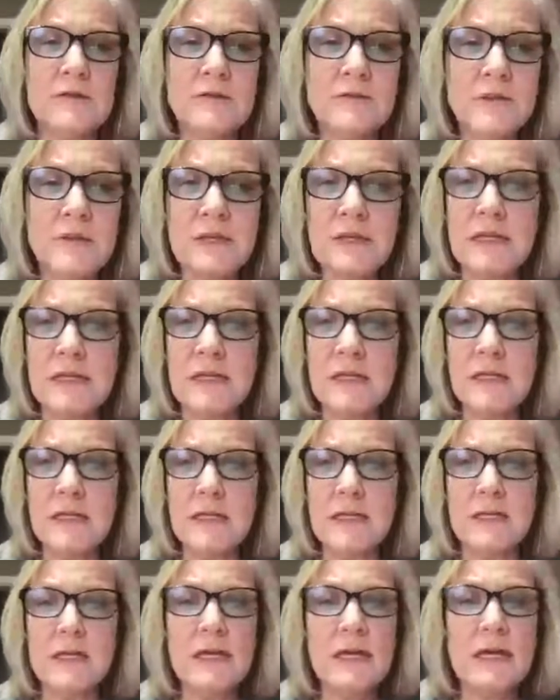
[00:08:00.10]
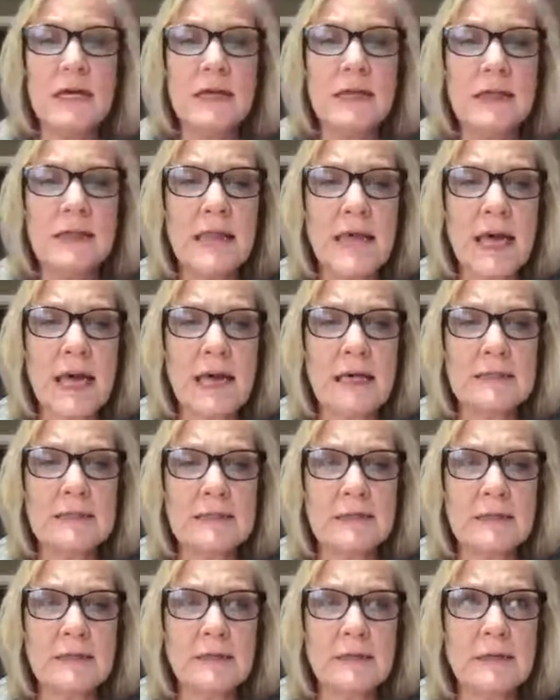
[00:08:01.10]
feed here that
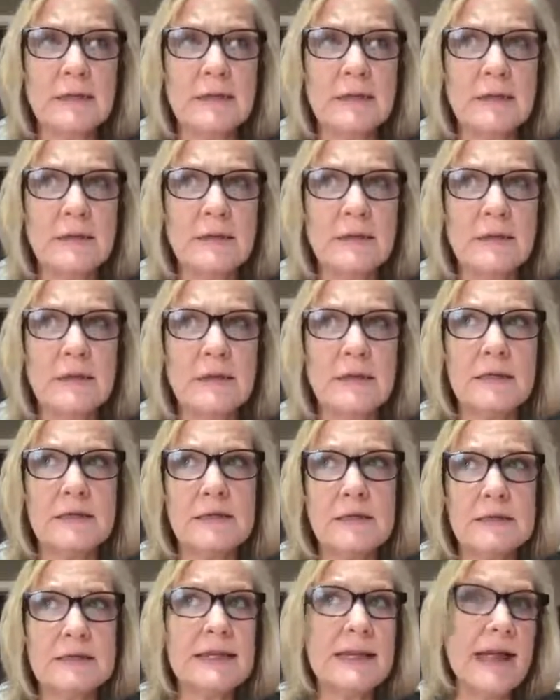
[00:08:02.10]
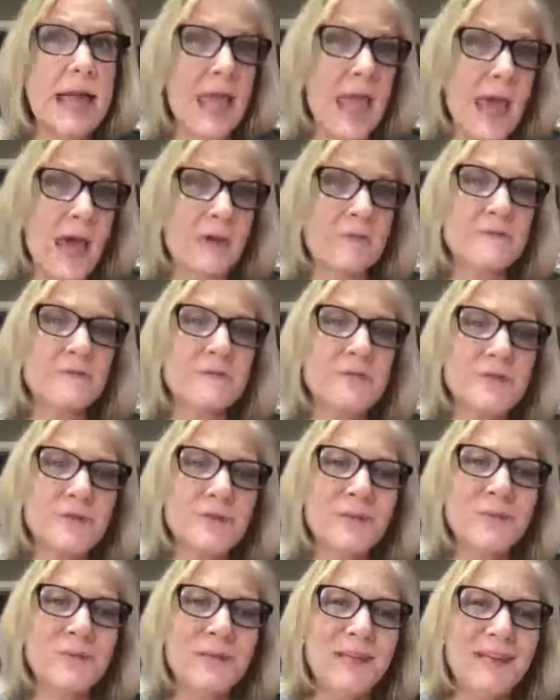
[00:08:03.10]
it doesn't have
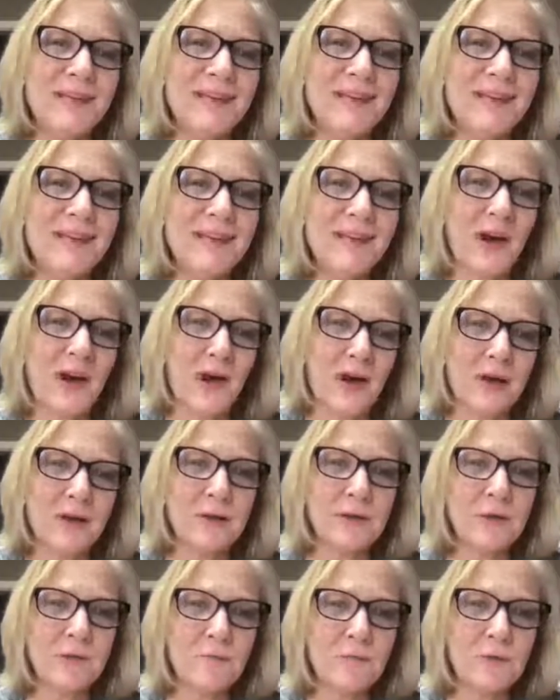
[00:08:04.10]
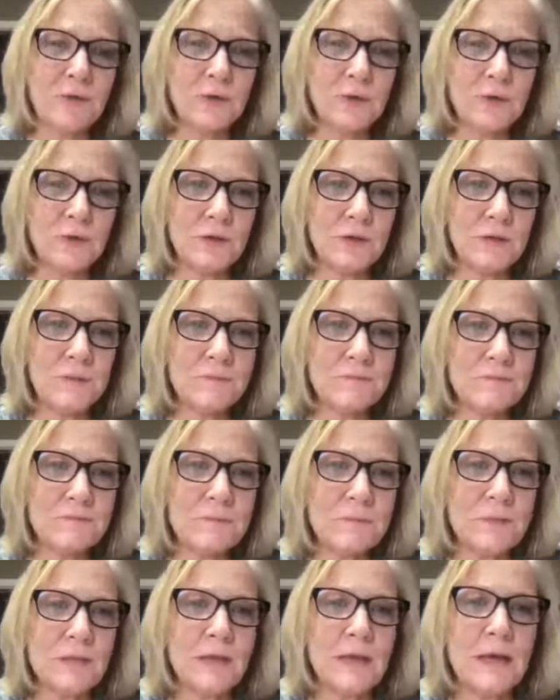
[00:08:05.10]
to be on a computer.
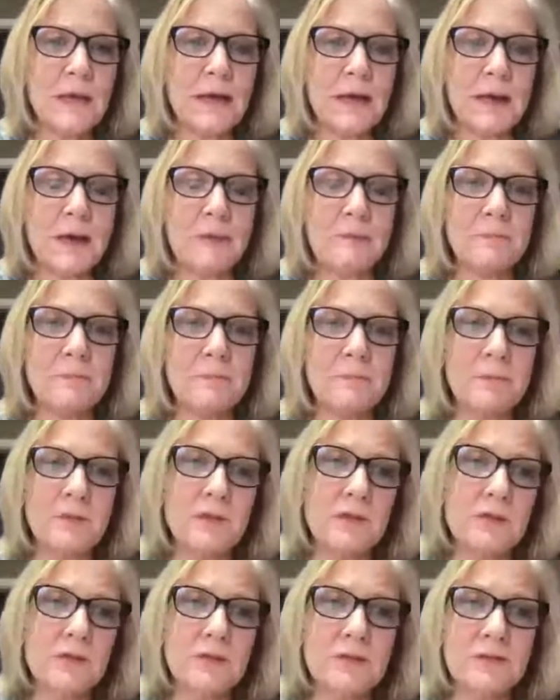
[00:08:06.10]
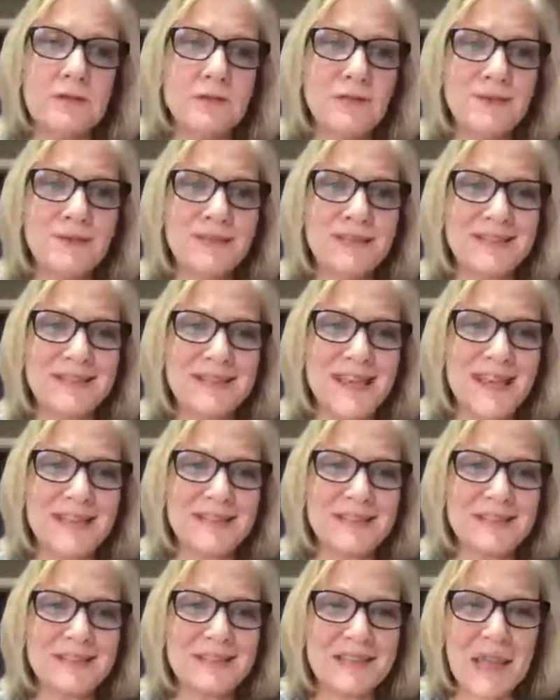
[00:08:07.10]
You can do it
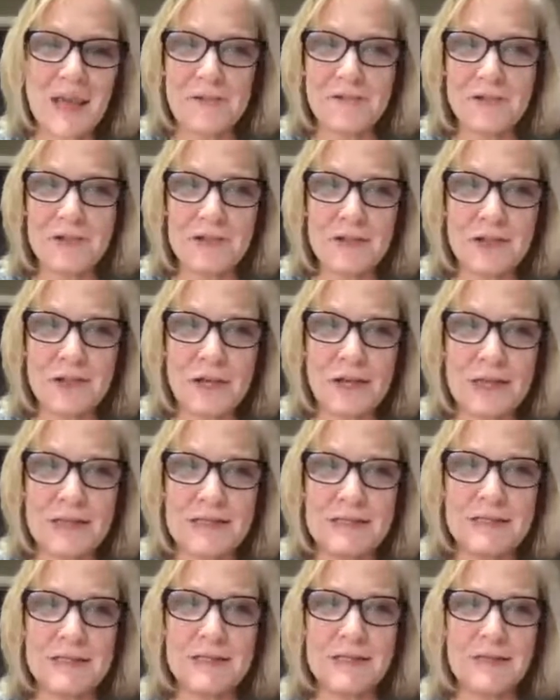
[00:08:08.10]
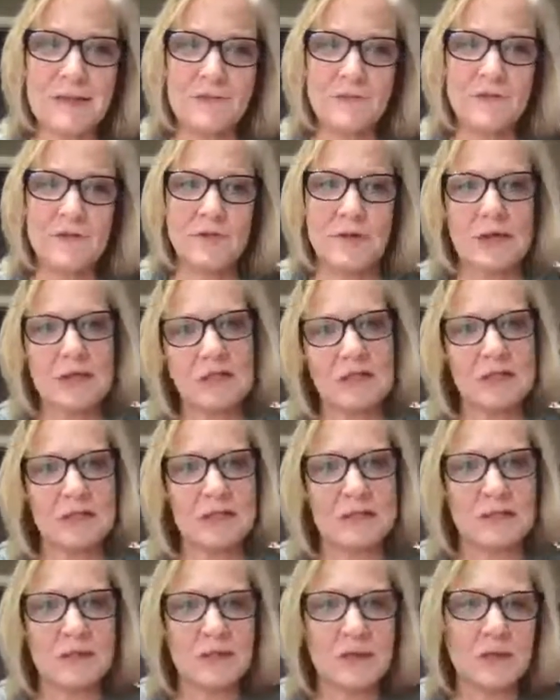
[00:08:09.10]
as a scavenger hunt and give
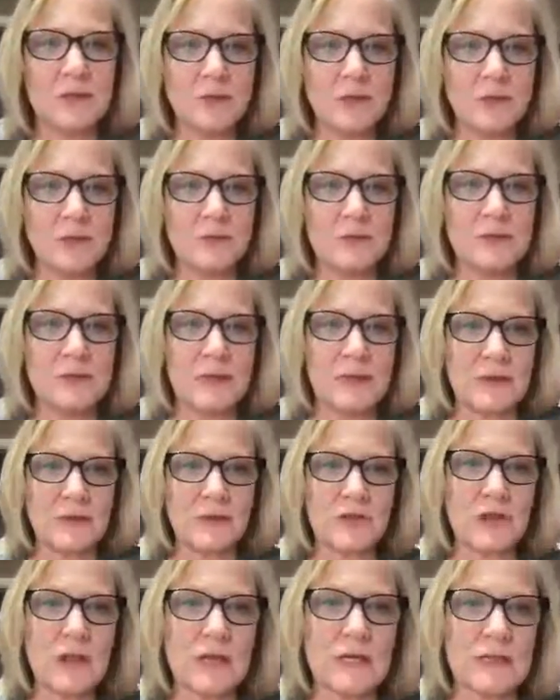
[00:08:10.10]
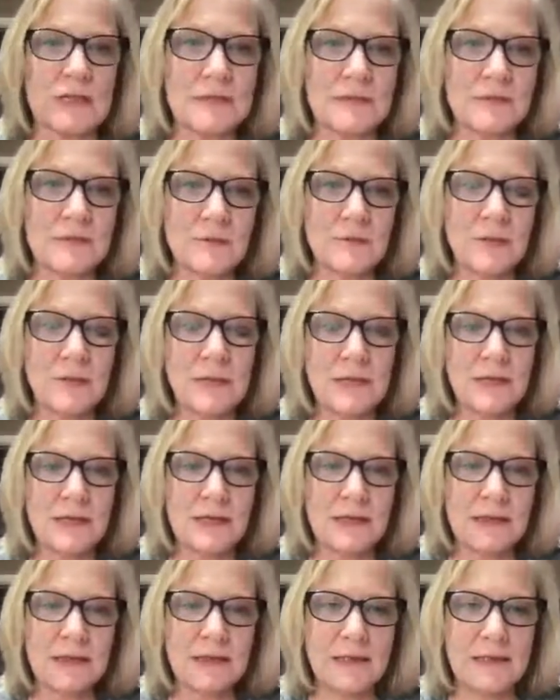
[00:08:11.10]
directions and clues and try to
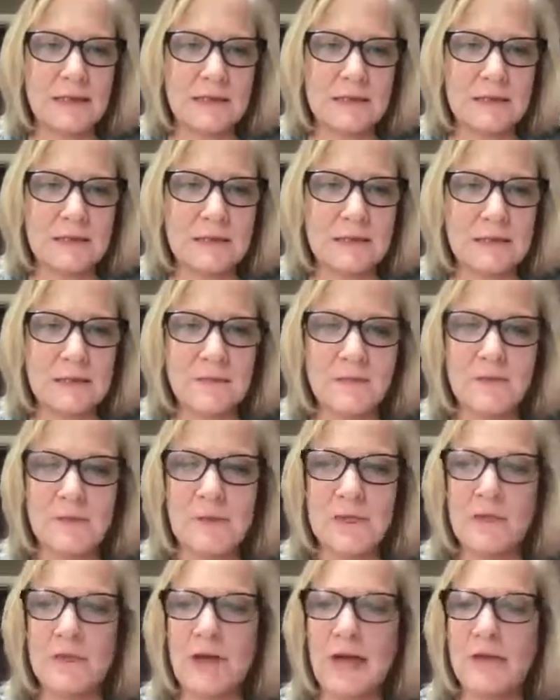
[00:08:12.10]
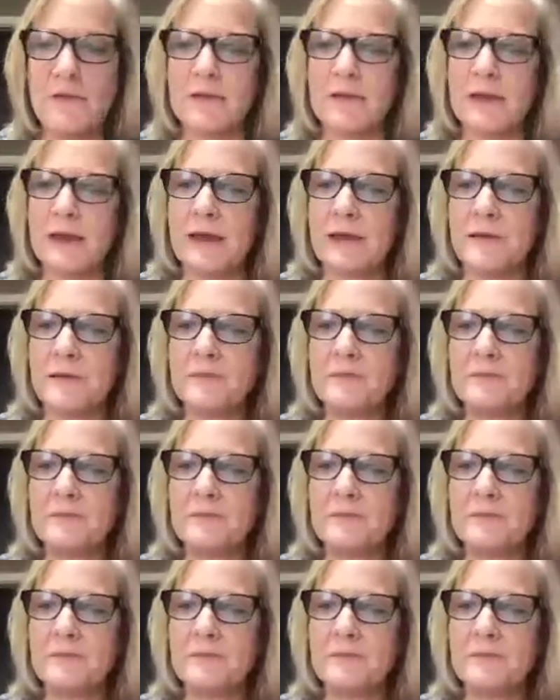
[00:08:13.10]
get things figured out there.